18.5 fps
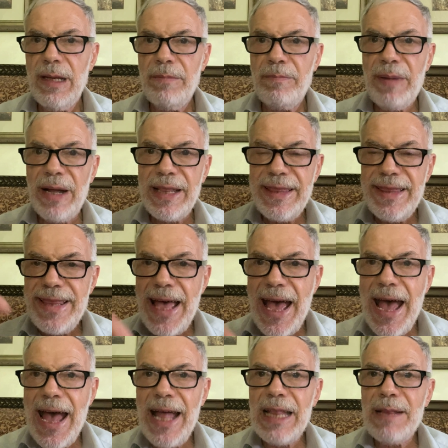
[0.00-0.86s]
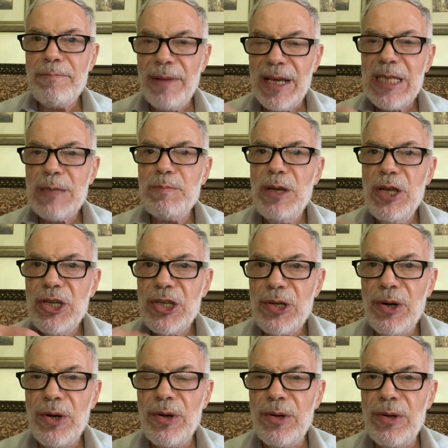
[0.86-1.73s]
But that must be
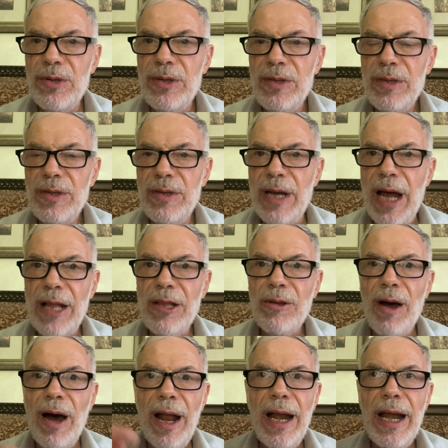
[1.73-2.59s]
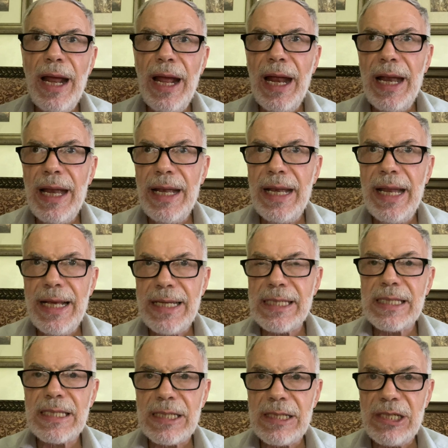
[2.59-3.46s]
shown not only in
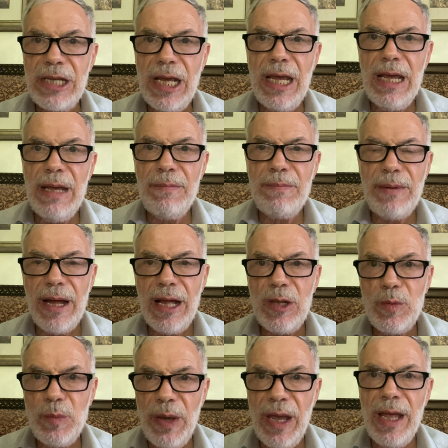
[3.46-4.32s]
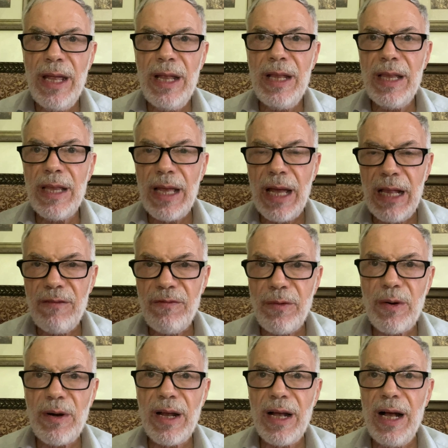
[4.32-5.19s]
this ship and wind and
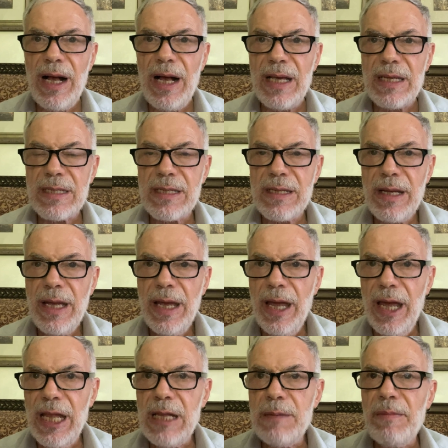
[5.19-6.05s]
forecast, it